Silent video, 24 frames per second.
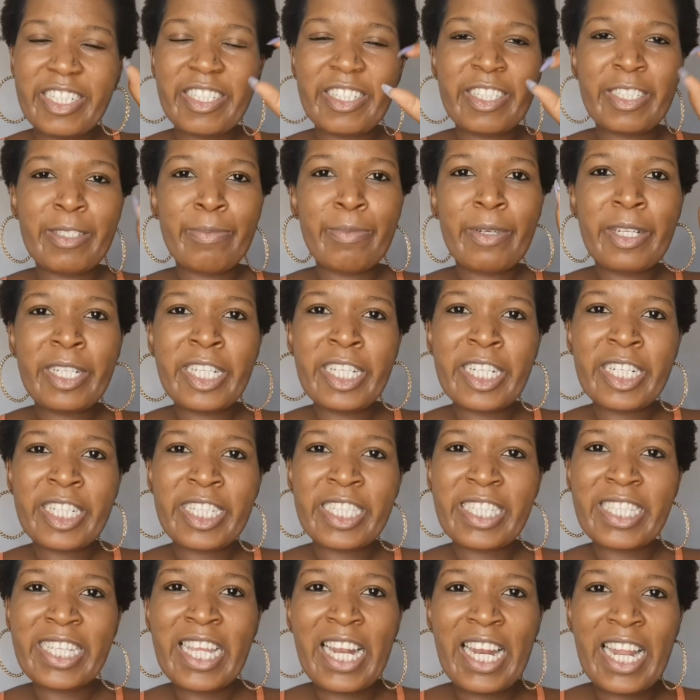small little
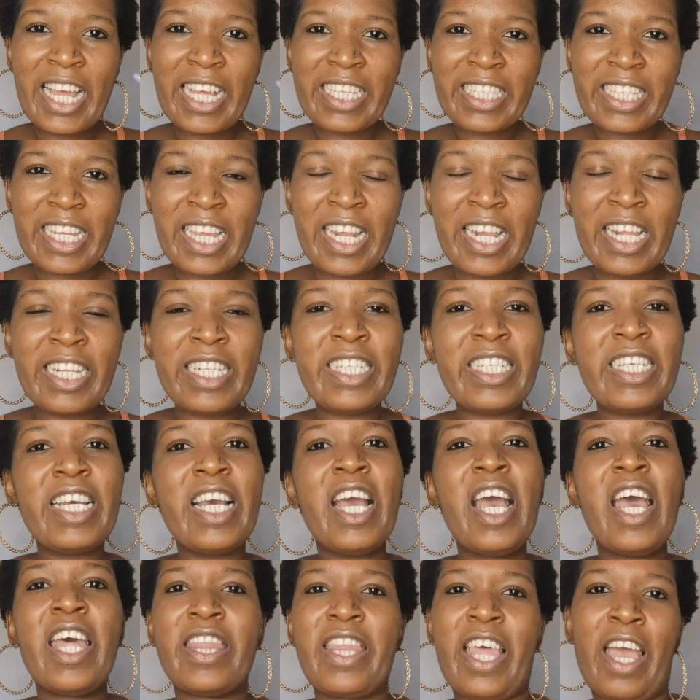seedlings in it.
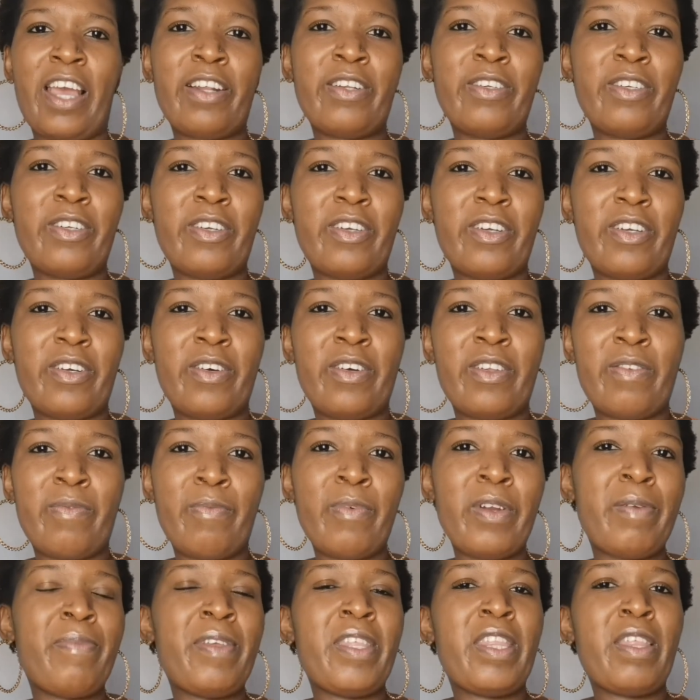That
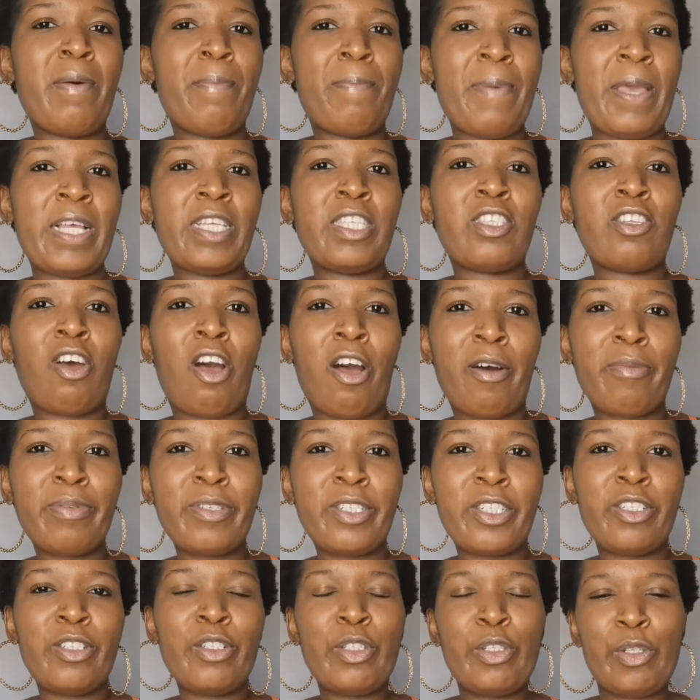would be the best
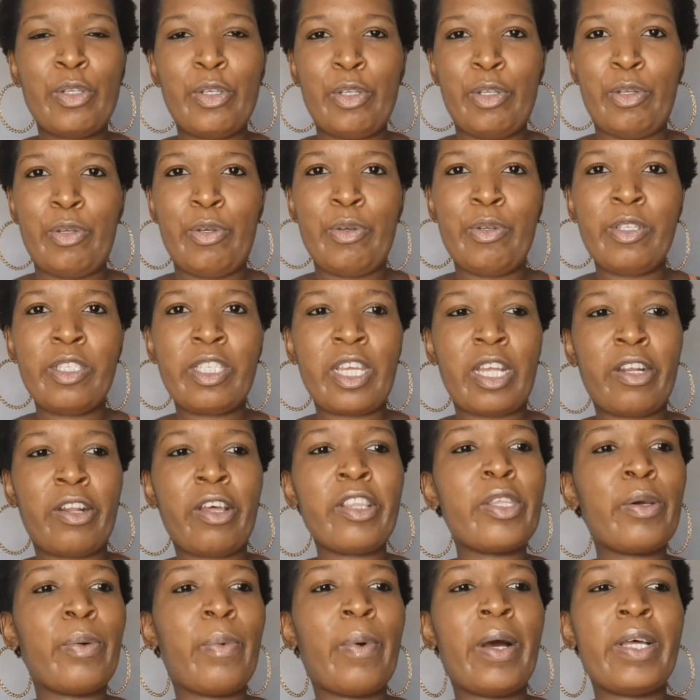option to use, and not
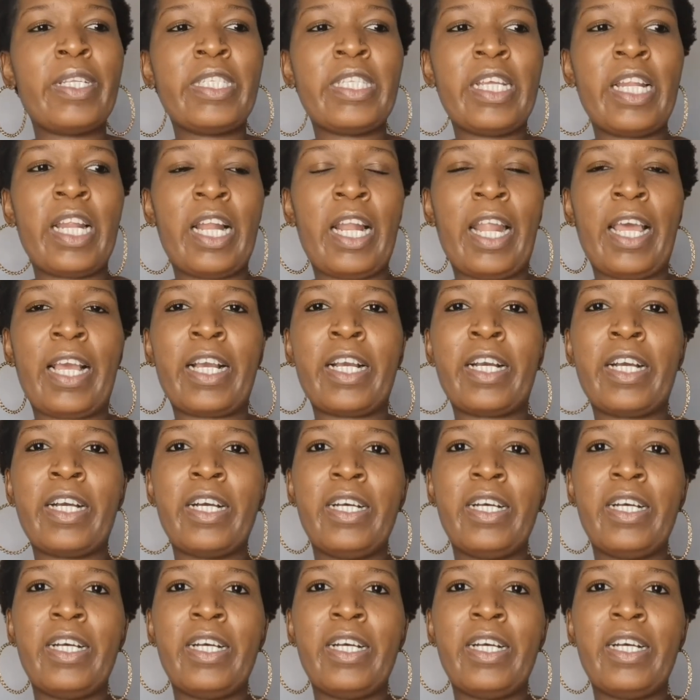the ones that are like